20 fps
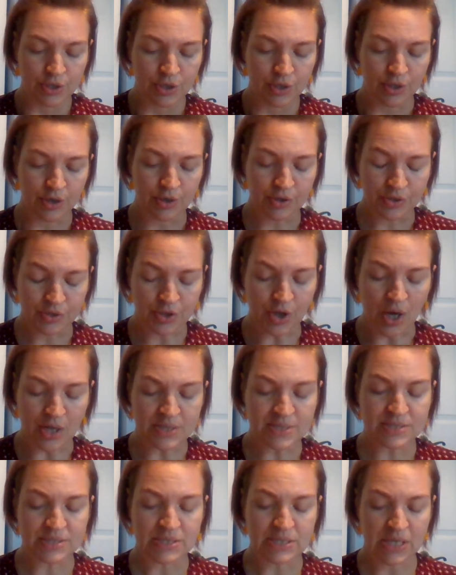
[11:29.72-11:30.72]
Her
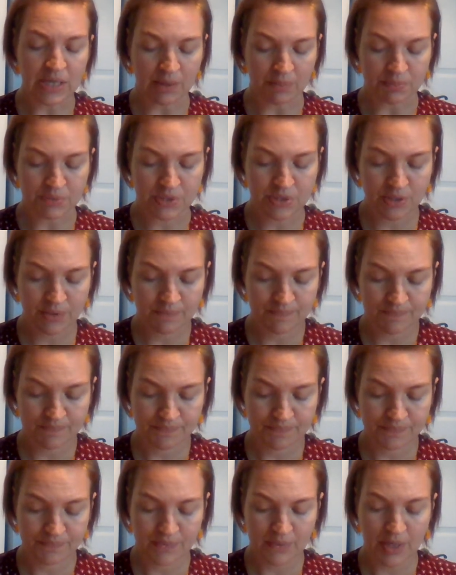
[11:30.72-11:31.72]
thoughts skipped.
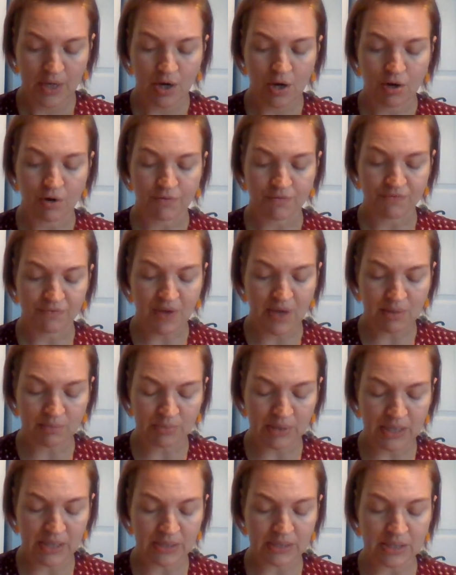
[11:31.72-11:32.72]
Her
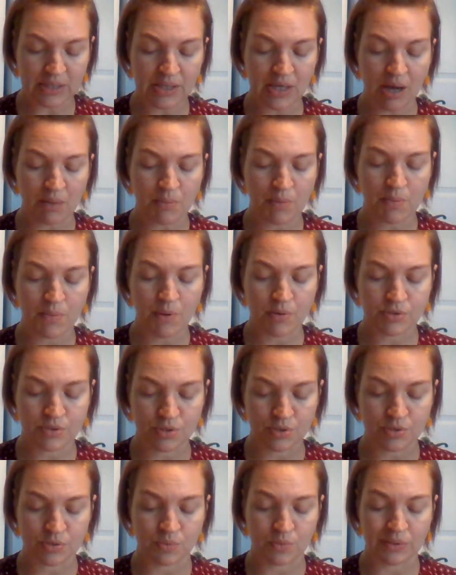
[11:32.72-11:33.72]
family and the
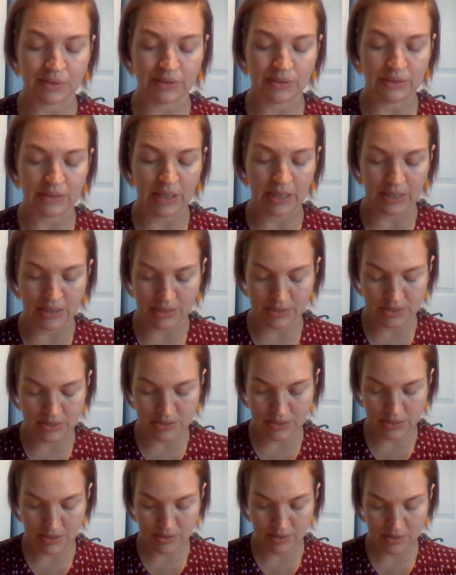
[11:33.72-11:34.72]
Yamamotos were
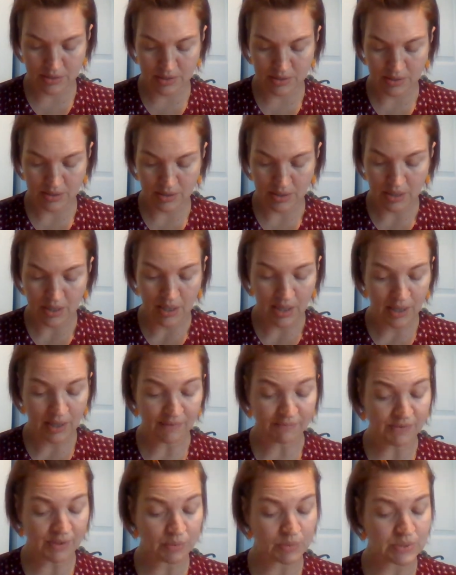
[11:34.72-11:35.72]
linked.
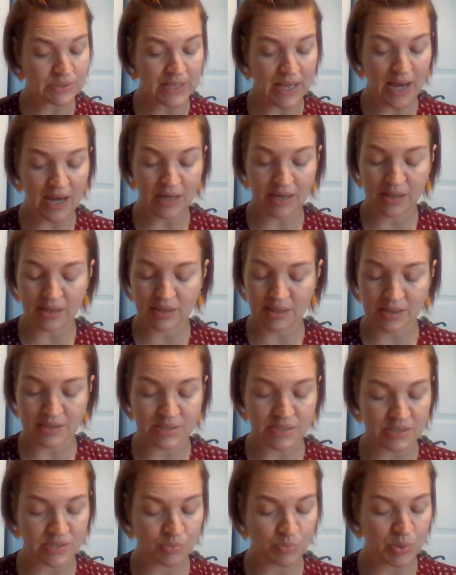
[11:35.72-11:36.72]
If there was anything
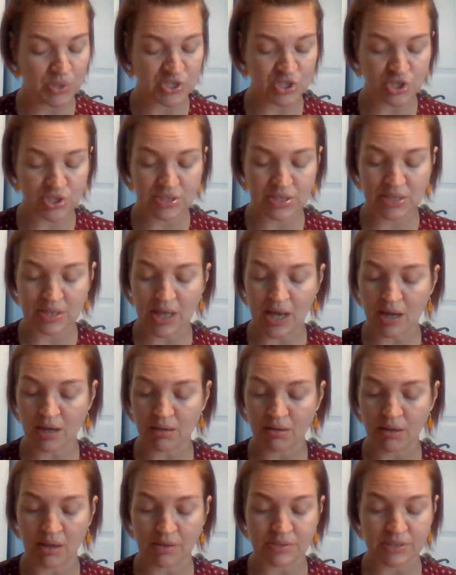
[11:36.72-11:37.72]
suspicious in that
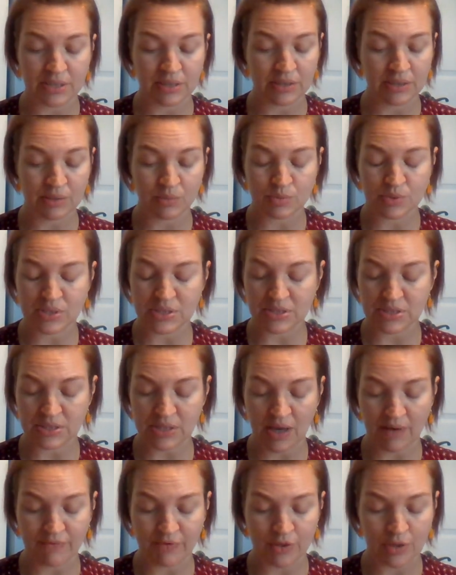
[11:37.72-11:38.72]
closet and it was
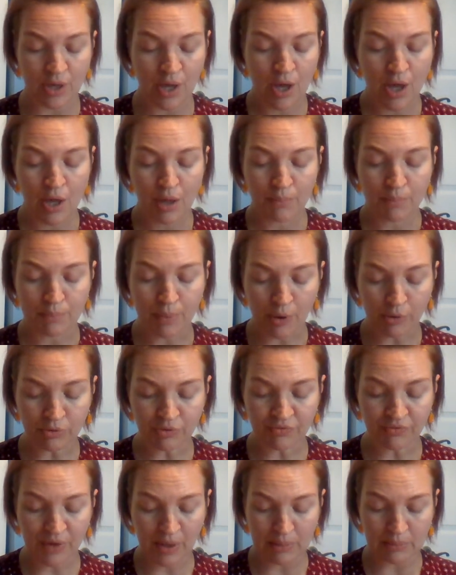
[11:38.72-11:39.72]
discovered,
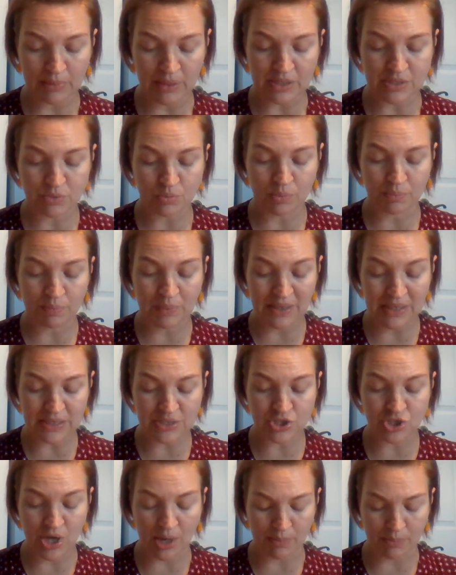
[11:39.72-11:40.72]
both families would be in
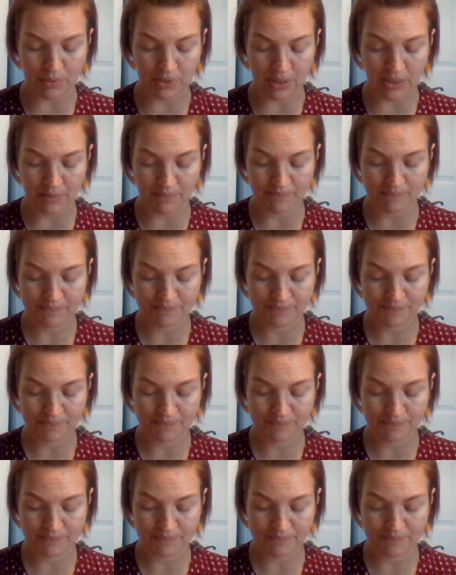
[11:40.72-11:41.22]
jeopardy.